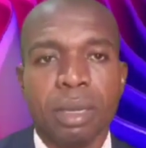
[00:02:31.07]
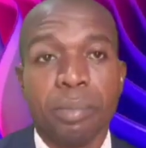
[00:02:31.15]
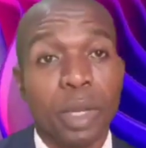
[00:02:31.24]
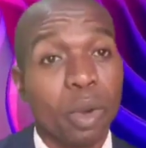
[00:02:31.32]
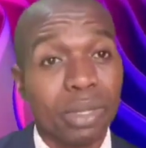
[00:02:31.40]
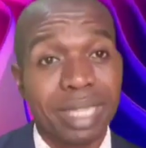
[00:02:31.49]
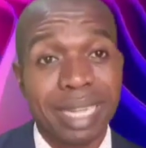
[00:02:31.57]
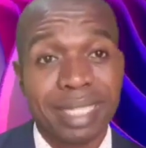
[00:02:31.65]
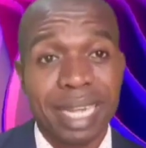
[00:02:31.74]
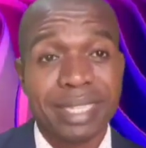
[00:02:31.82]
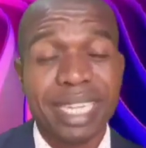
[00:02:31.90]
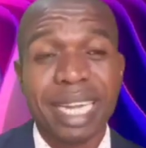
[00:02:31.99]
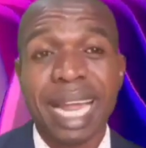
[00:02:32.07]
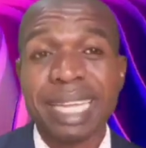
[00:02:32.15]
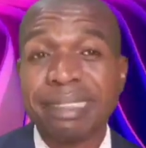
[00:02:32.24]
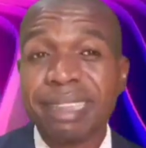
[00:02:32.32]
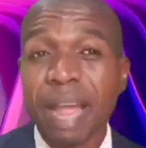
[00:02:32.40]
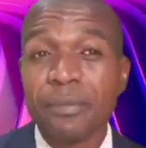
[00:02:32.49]
Because as I said,
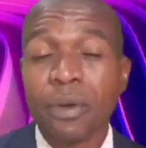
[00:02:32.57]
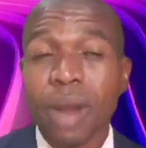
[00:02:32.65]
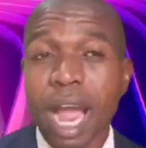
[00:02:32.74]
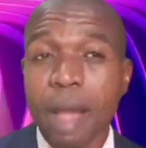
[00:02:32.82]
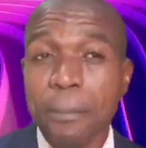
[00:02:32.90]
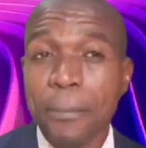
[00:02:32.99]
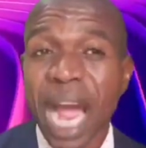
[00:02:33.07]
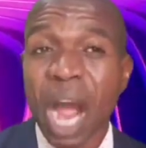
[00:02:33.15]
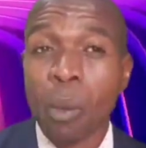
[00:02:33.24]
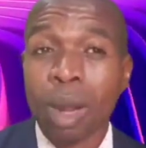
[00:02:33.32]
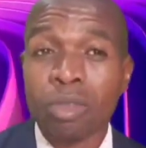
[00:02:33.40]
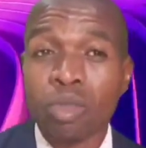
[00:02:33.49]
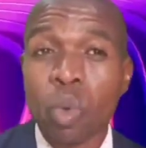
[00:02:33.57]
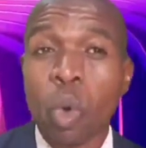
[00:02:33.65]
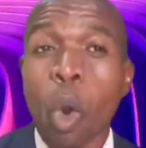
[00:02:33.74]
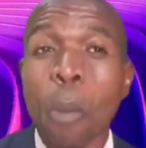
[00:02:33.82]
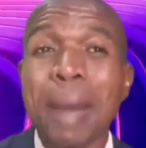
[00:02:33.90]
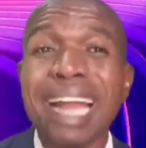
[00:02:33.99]
that devil has power to
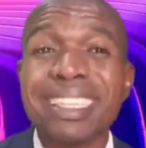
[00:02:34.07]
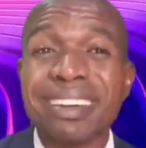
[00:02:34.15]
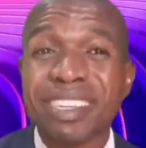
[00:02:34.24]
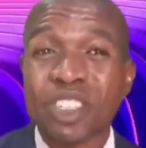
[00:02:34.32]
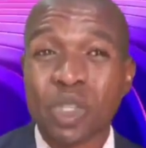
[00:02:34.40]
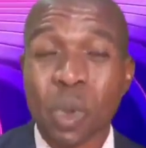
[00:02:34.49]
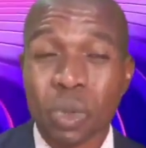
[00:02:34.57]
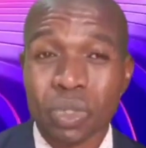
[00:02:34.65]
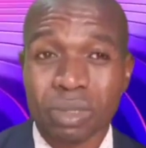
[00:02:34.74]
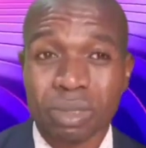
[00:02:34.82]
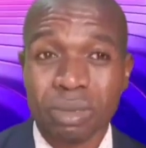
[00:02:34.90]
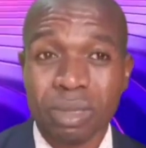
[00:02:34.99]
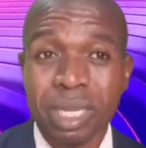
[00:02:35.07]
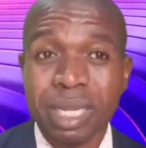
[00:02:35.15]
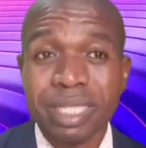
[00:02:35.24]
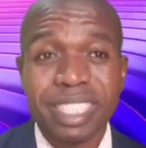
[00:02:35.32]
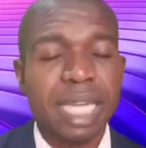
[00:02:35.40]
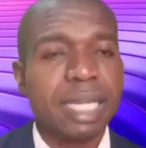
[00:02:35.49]
command the result.
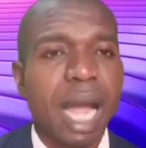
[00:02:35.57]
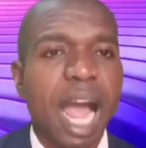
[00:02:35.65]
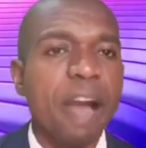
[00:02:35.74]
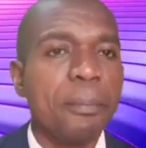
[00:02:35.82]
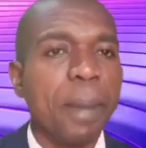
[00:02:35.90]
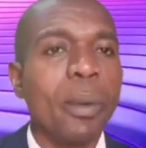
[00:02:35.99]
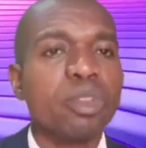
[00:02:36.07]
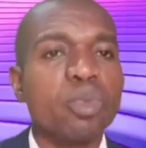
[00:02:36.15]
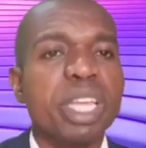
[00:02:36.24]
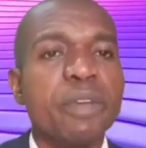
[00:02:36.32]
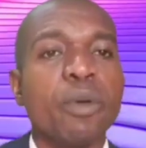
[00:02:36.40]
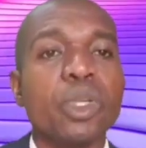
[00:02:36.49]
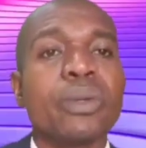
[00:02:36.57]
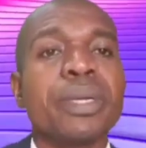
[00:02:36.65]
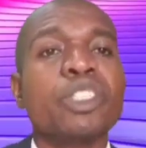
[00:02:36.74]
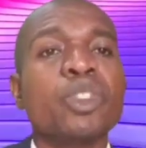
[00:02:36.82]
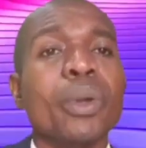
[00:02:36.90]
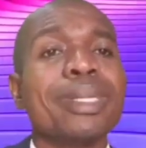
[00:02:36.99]
Satan has power to give us
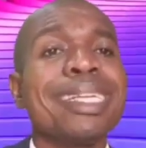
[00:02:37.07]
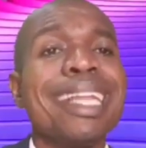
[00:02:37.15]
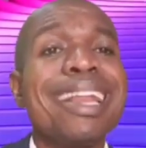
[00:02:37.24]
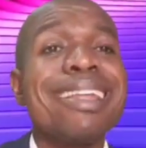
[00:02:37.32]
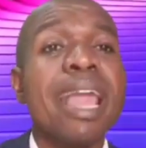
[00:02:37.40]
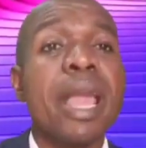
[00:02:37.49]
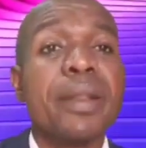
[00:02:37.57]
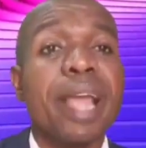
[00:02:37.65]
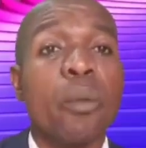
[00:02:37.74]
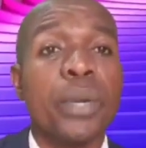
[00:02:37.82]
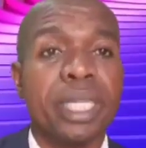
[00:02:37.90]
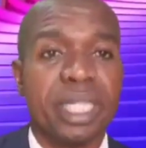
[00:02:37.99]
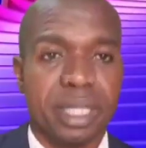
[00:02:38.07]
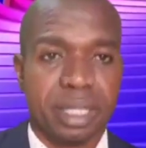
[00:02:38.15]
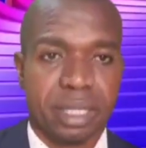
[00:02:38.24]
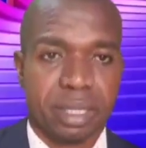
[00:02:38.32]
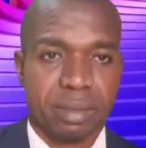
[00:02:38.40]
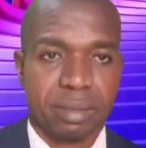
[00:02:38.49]
result in any area we need
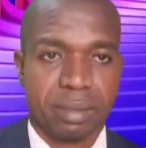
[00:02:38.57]
it.